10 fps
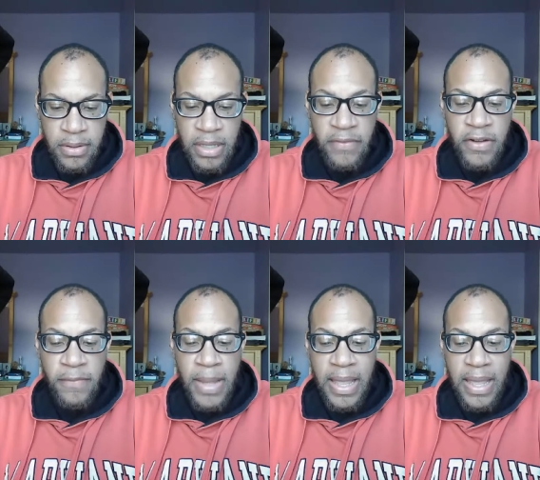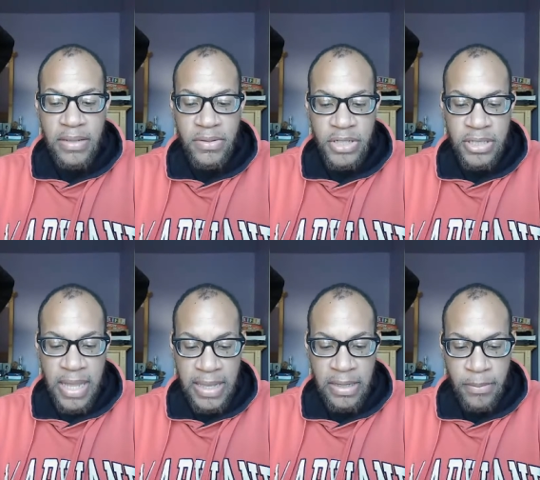even if my hands are just
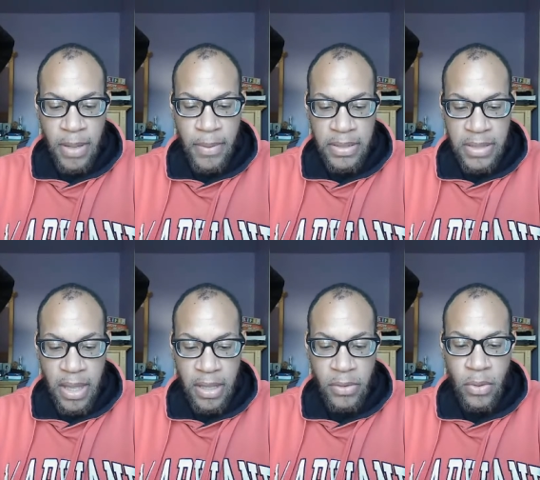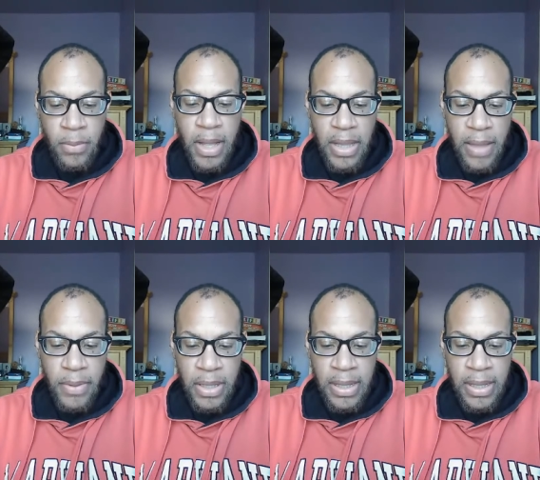hanging by my side or on my lap,